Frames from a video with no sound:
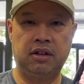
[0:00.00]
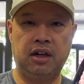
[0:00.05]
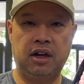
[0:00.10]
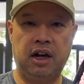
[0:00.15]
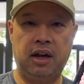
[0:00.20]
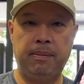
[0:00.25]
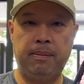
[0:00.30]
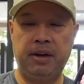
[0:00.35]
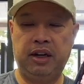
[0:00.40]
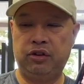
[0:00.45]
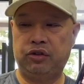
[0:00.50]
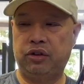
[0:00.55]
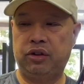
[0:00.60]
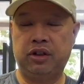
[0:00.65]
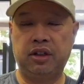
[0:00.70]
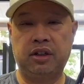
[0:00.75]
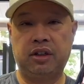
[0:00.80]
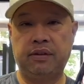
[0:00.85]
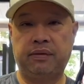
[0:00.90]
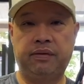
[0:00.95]
I measured
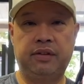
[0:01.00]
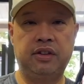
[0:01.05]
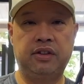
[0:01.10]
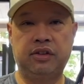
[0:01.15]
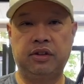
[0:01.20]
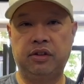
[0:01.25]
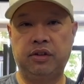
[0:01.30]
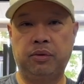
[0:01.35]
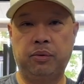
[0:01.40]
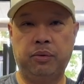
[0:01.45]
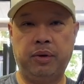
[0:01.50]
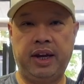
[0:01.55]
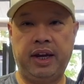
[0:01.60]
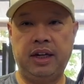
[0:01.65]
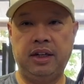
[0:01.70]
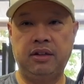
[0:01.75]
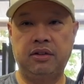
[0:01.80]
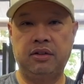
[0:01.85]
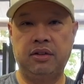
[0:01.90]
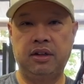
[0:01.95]
the difference in the
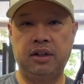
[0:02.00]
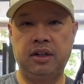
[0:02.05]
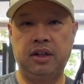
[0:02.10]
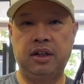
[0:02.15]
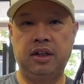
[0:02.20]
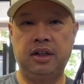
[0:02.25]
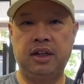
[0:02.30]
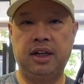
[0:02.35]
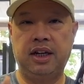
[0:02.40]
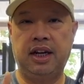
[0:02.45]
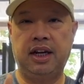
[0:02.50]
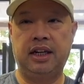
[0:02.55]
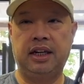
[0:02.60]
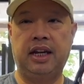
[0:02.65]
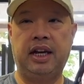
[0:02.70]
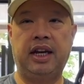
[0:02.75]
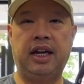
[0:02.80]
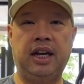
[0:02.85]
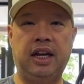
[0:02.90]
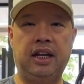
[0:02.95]
weight, and
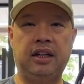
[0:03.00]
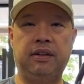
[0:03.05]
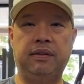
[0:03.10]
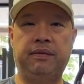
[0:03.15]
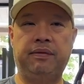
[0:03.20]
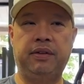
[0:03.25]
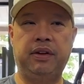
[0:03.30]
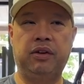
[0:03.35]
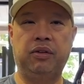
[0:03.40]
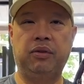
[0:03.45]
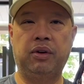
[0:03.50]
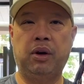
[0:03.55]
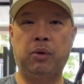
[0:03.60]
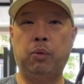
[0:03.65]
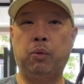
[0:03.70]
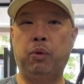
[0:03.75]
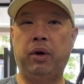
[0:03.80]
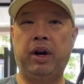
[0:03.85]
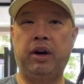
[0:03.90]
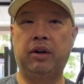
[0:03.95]
I had to figure out
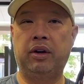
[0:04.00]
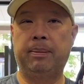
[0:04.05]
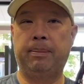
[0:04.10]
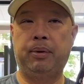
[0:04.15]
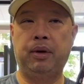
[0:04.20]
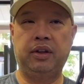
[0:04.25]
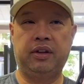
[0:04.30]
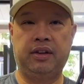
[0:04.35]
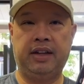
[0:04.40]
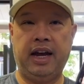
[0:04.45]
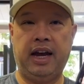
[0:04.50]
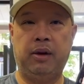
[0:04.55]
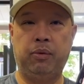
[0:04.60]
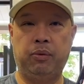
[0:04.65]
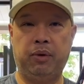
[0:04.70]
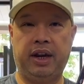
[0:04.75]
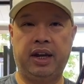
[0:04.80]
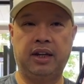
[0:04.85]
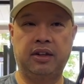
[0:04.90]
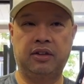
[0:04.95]
where to put that
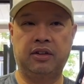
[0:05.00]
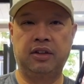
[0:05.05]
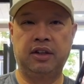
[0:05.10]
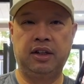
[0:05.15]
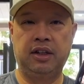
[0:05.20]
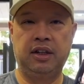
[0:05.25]
weight.